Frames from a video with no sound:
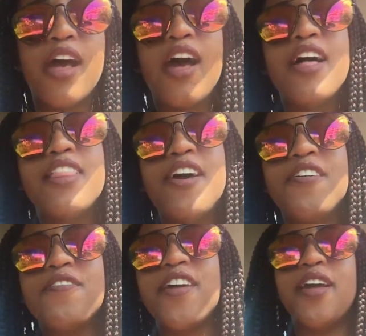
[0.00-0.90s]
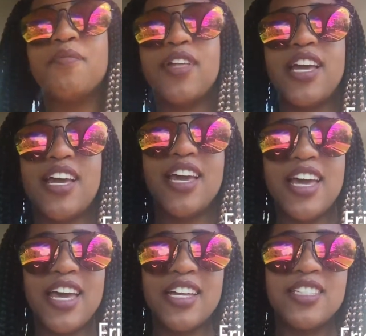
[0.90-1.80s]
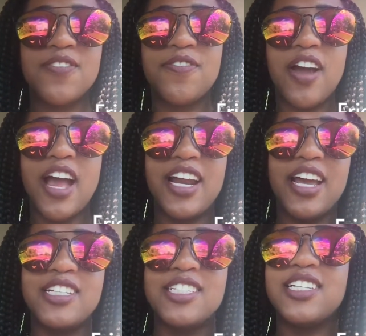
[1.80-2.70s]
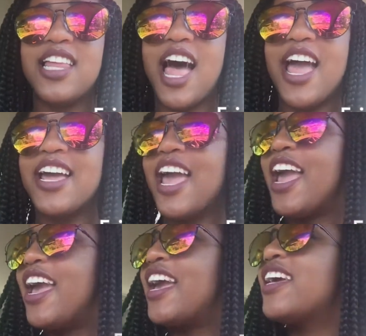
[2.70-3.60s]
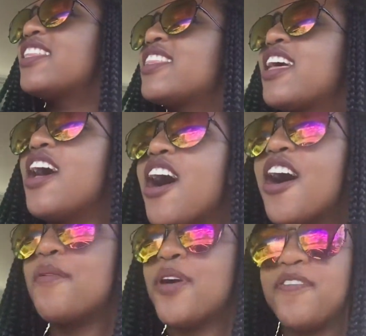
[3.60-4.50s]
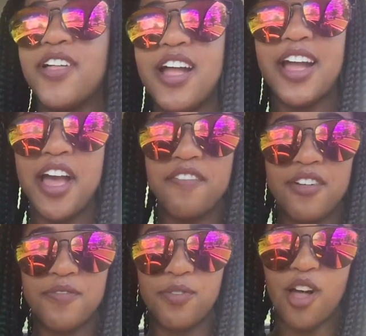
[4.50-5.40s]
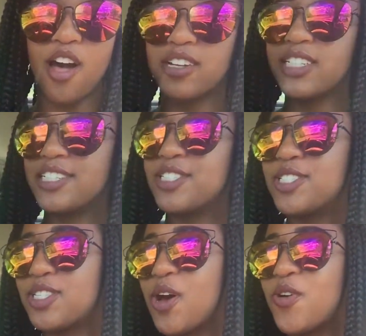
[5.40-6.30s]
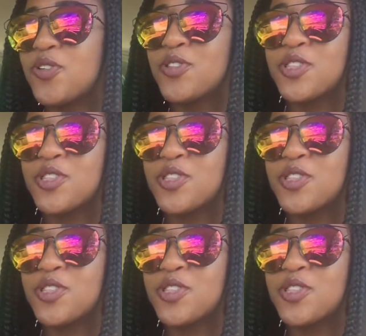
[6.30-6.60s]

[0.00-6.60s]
Hello, family. It's Friday, July 8th. I feel like I haven't vlogged in so